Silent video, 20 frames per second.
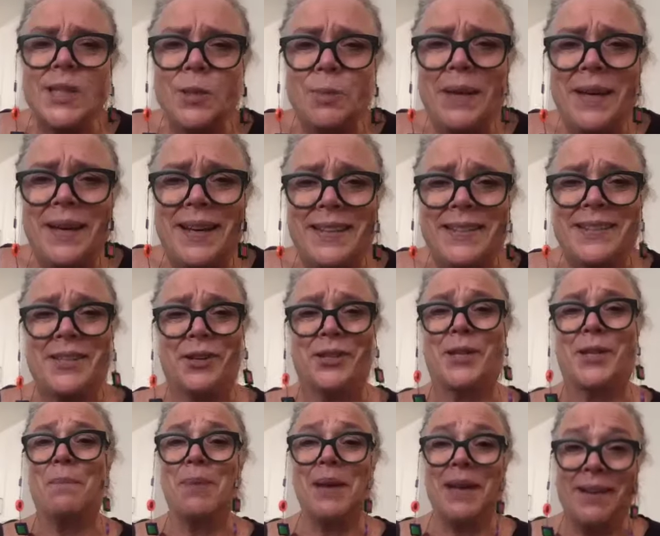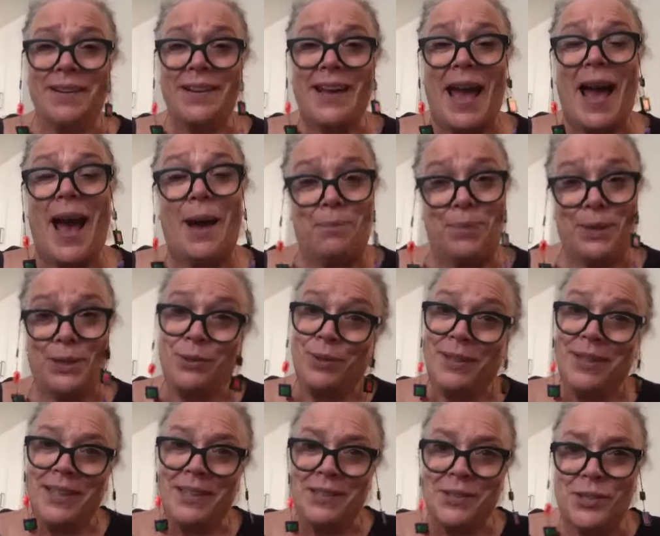because there's a bigger gap between
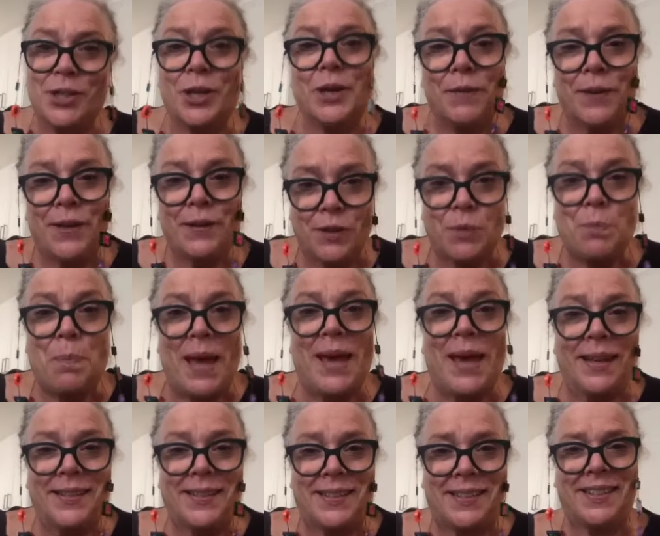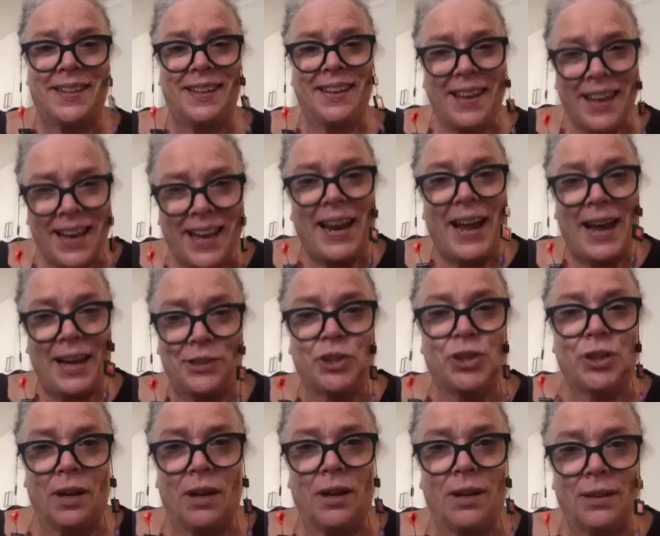the Conservatives' base and
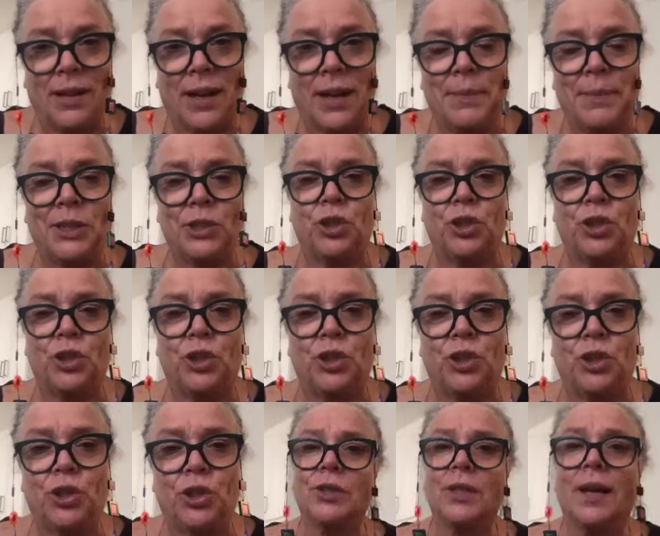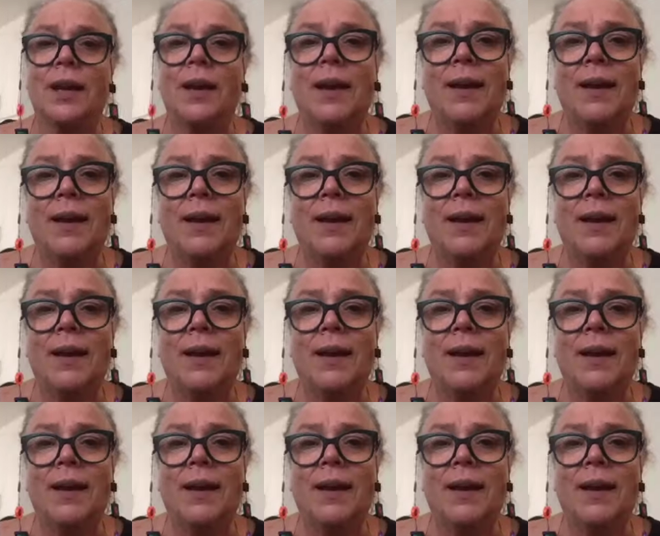Action on Climate Change.